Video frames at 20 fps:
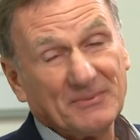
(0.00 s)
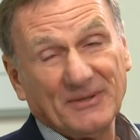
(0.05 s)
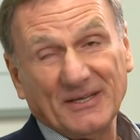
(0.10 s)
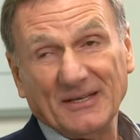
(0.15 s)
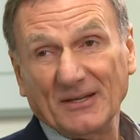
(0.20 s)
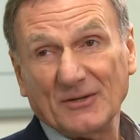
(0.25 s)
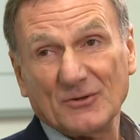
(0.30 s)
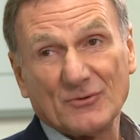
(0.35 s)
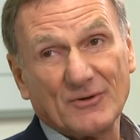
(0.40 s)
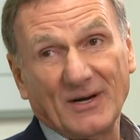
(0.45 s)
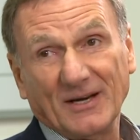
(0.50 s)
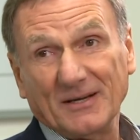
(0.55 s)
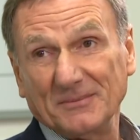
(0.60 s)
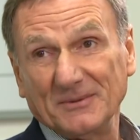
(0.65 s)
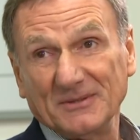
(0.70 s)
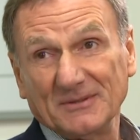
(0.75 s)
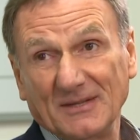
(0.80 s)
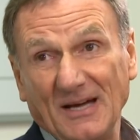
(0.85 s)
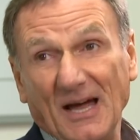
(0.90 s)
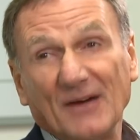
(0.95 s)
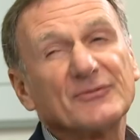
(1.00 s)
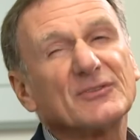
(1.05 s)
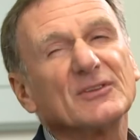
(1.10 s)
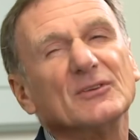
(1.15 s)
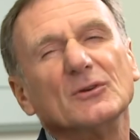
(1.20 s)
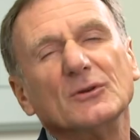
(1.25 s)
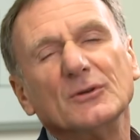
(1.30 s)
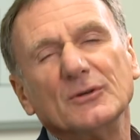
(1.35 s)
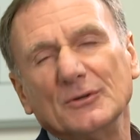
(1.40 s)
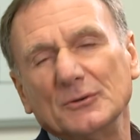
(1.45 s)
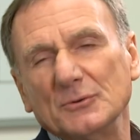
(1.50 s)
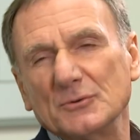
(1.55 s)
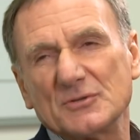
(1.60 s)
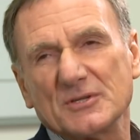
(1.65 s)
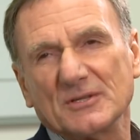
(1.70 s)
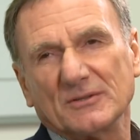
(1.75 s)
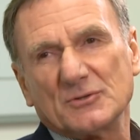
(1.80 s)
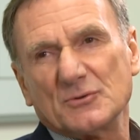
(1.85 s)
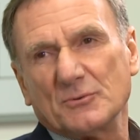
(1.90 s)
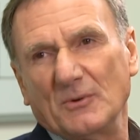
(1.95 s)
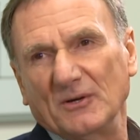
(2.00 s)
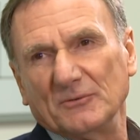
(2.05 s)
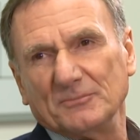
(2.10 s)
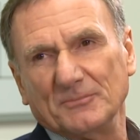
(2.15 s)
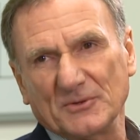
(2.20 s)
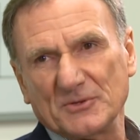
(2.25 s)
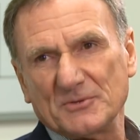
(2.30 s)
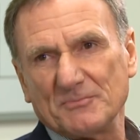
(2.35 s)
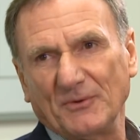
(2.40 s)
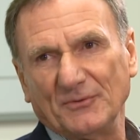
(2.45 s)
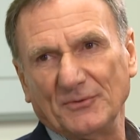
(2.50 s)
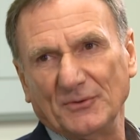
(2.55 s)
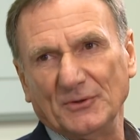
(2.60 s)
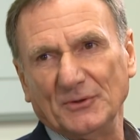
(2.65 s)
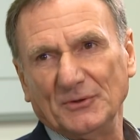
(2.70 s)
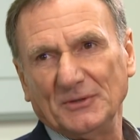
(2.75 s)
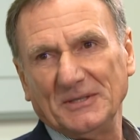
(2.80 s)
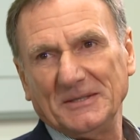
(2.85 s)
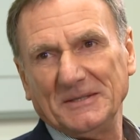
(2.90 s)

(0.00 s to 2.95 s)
been incredible. After losing 12 months before.